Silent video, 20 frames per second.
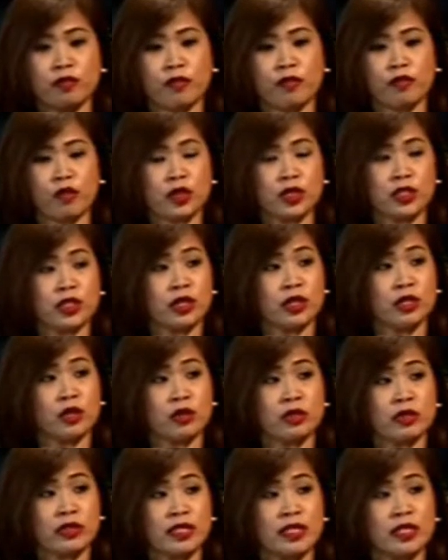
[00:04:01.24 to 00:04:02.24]
Of course, there
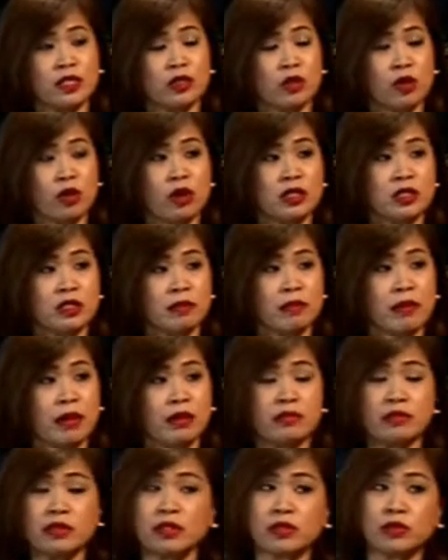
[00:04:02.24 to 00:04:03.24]
are already talks
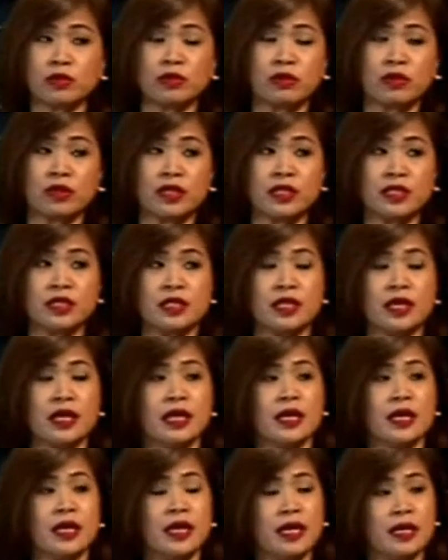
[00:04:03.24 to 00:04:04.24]
about resorts
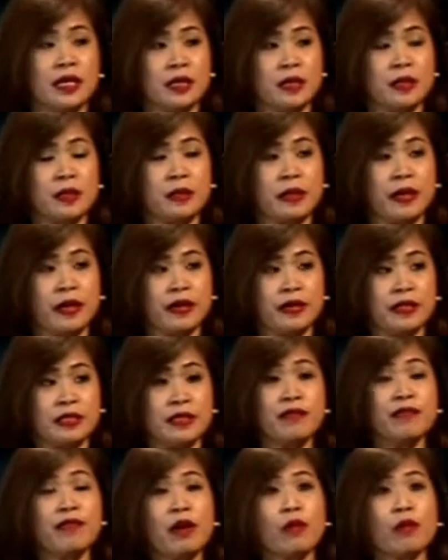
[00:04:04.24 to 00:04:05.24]
and other
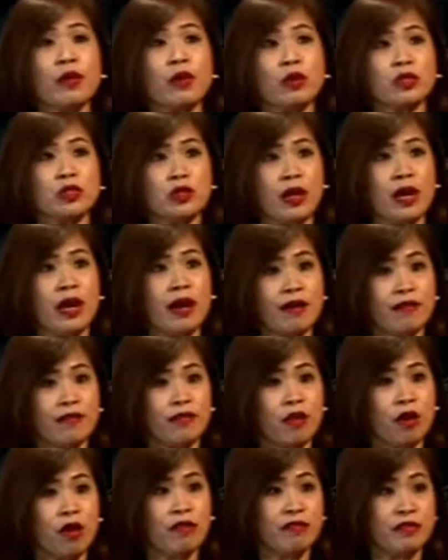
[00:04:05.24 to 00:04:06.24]
areas. In fact, we also
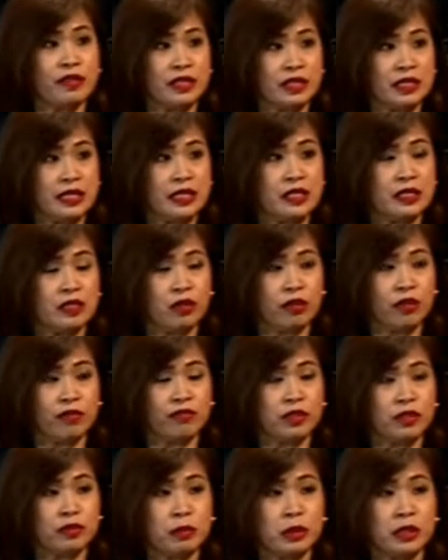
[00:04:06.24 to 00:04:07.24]
have office
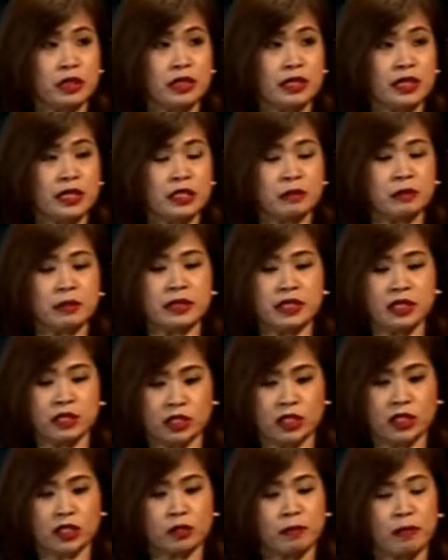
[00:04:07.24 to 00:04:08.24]
buildings, but
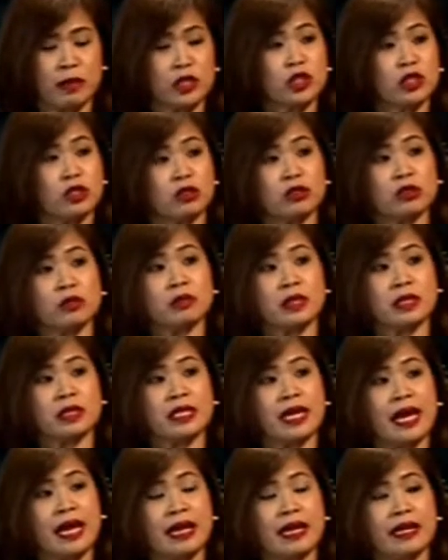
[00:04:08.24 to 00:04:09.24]
there's a special group
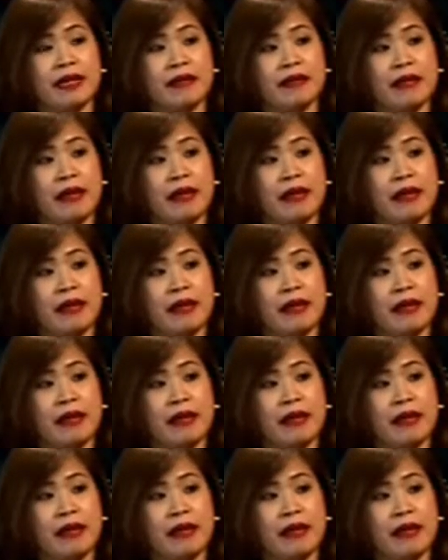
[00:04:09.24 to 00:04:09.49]
that's handling